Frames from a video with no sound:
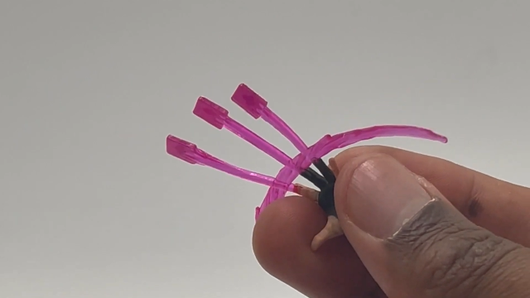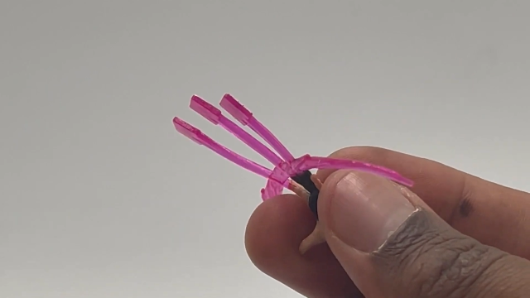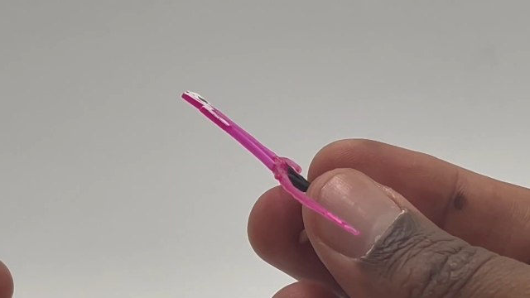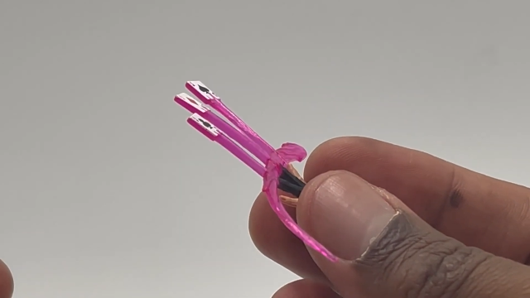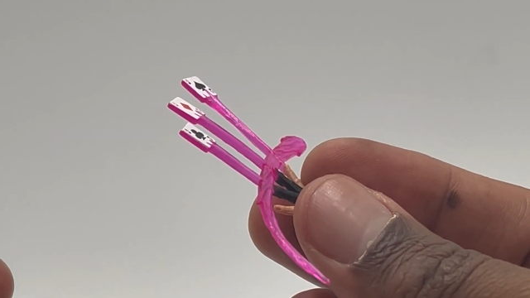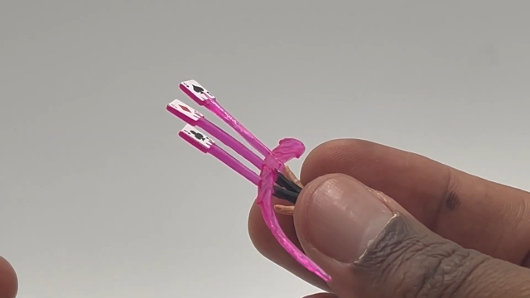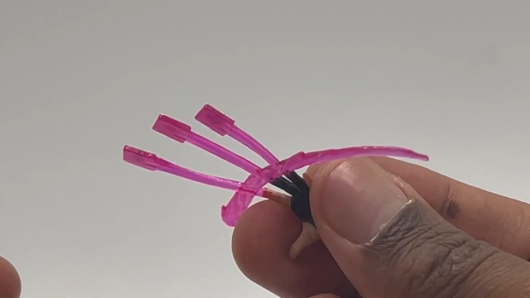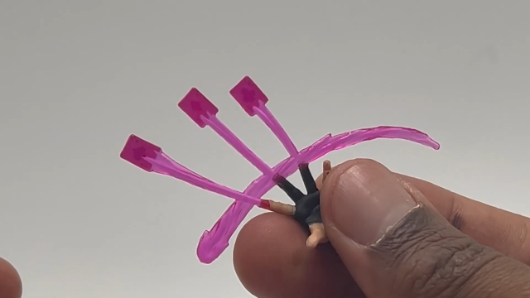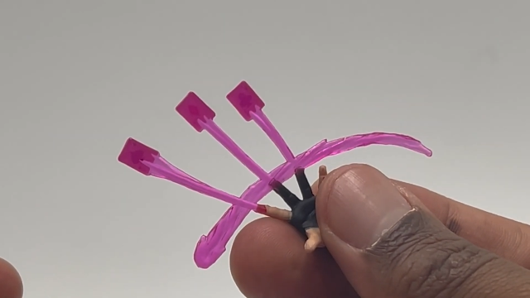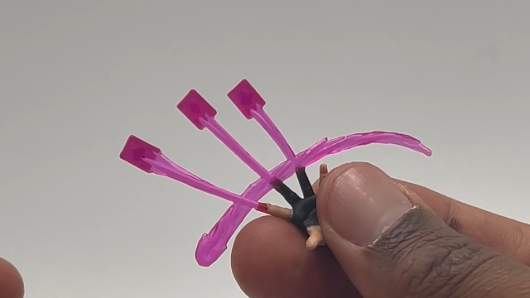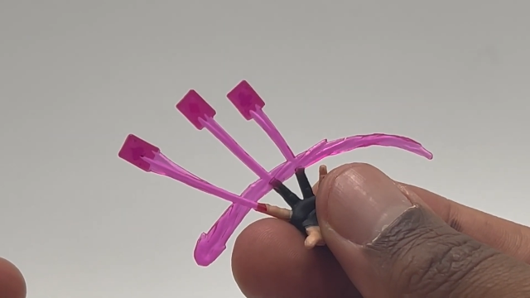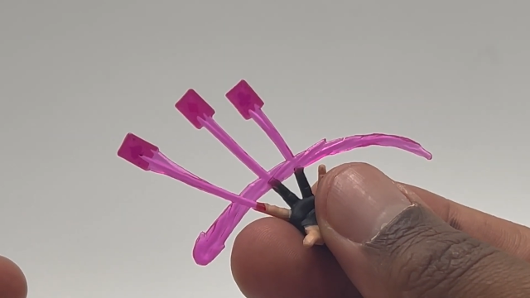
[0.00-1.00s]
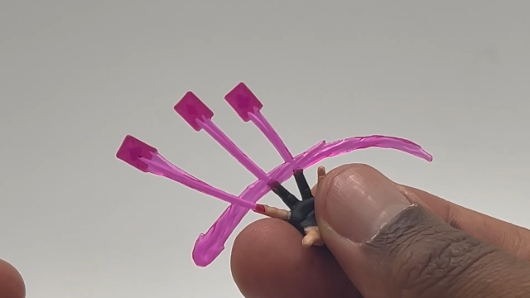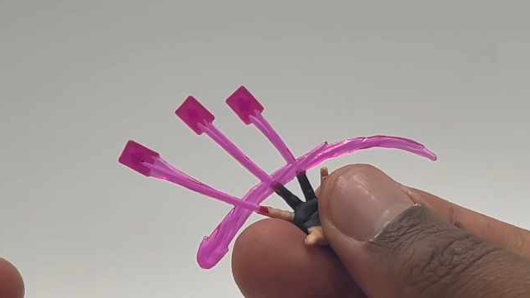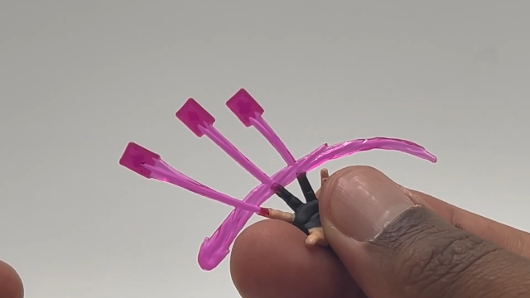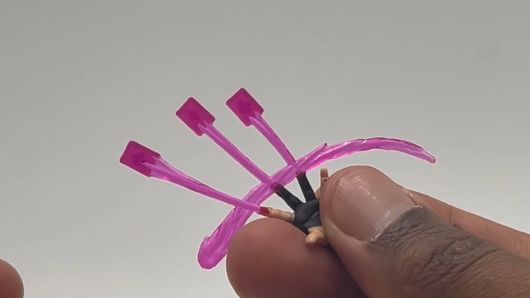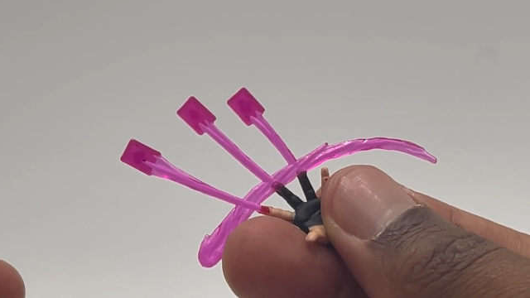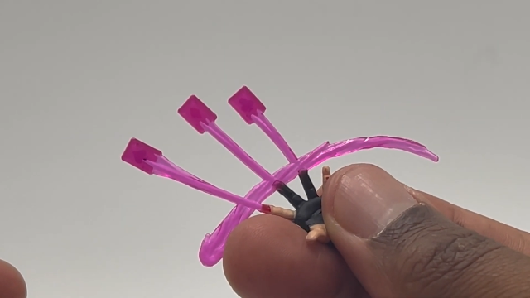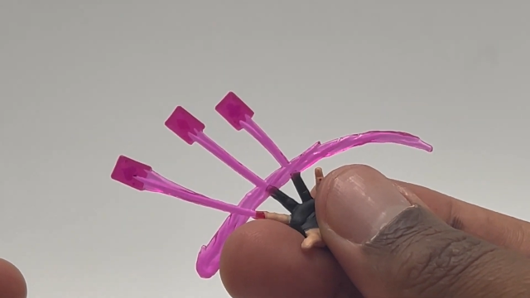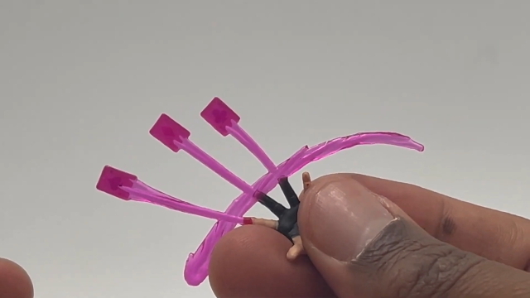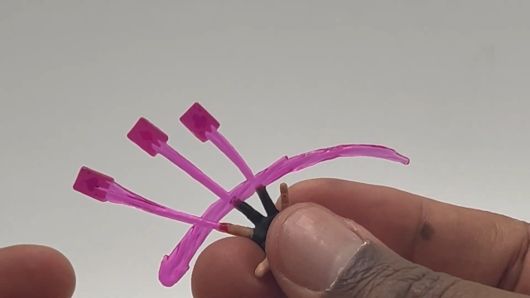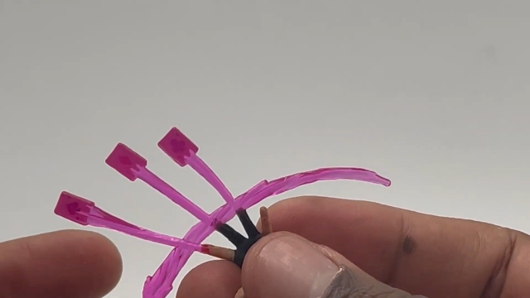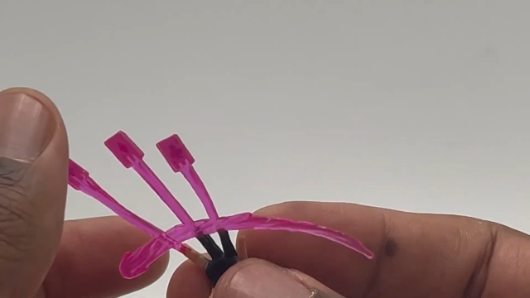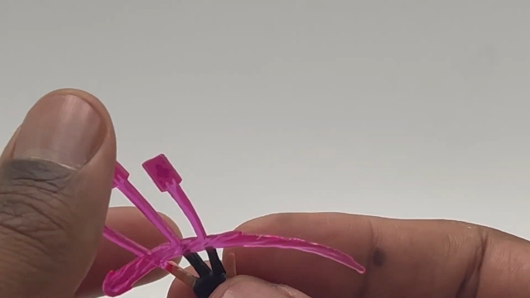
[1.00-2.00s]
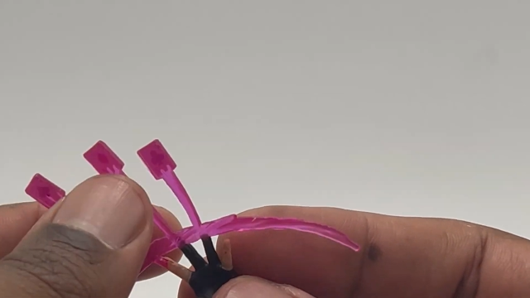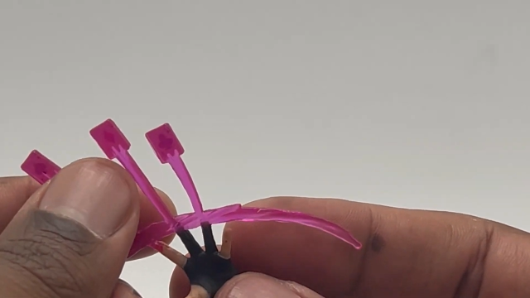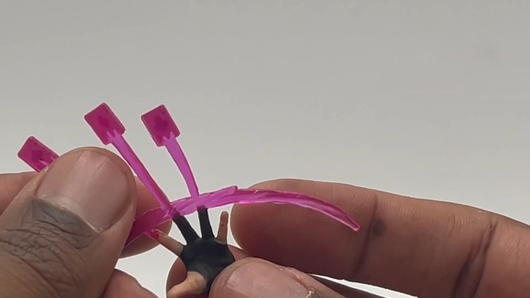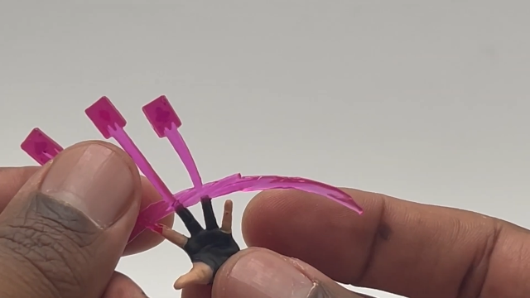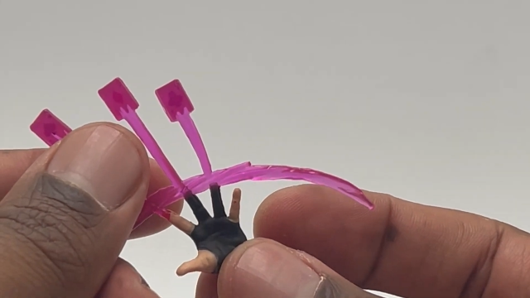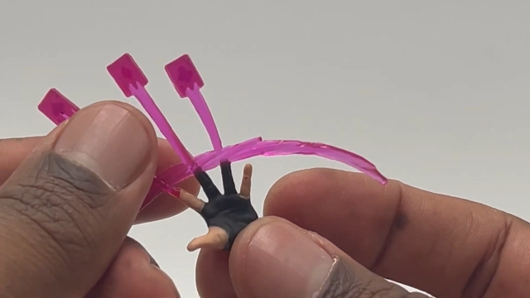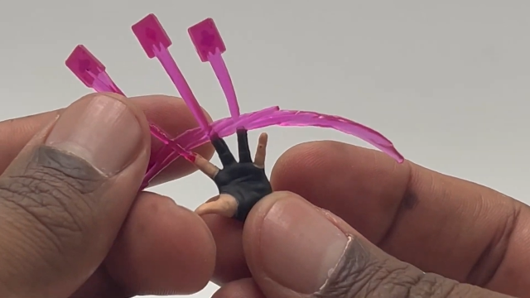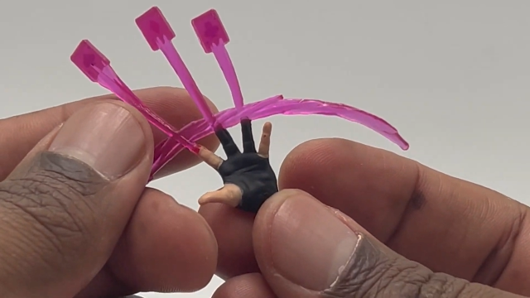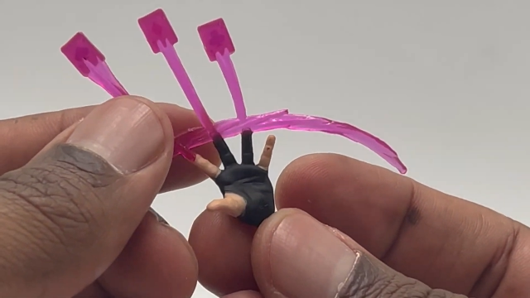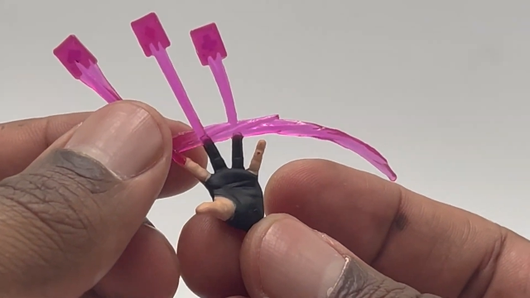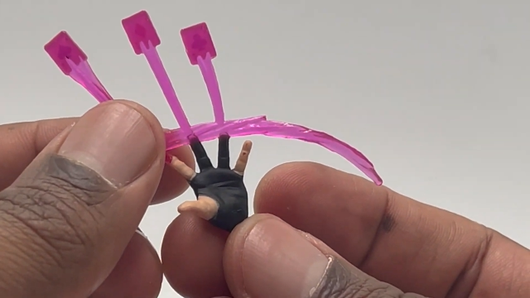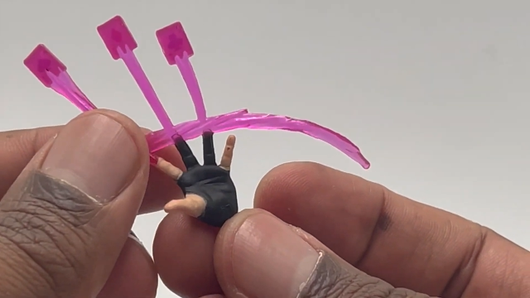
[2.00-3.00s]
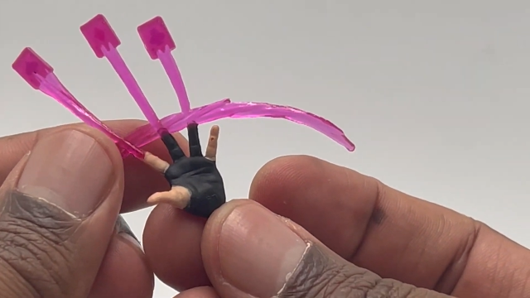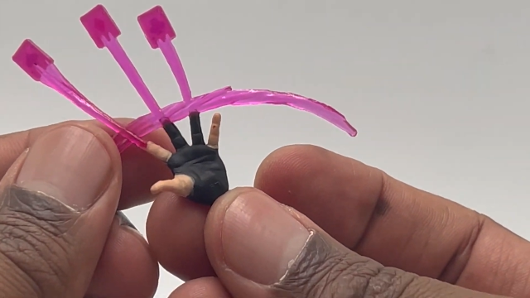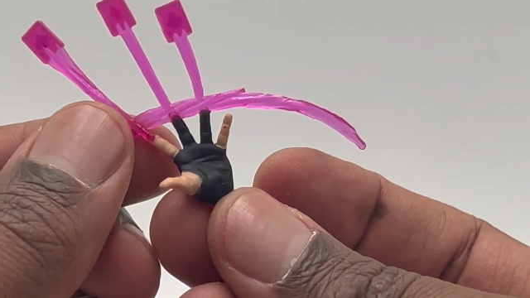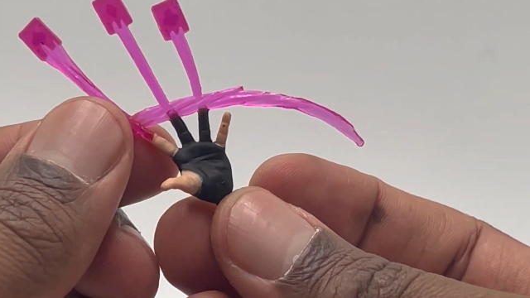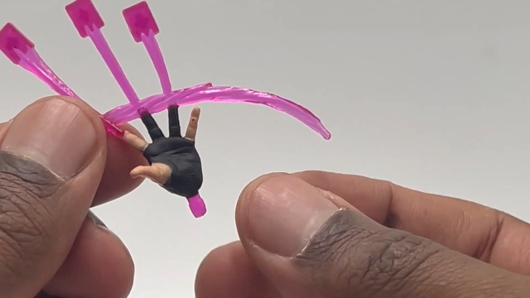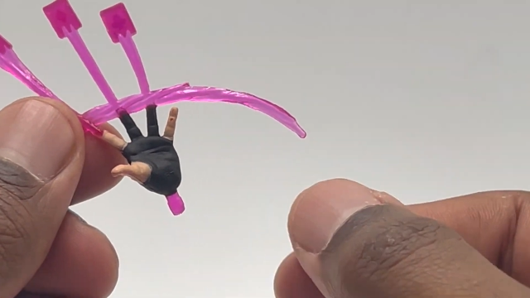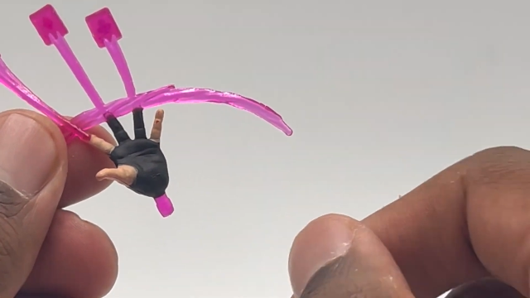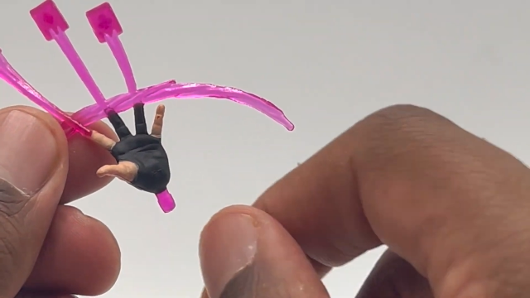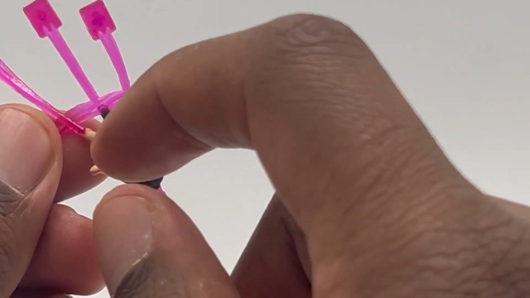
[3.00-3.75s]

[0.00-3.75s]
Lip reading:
[unreadable: no face in view]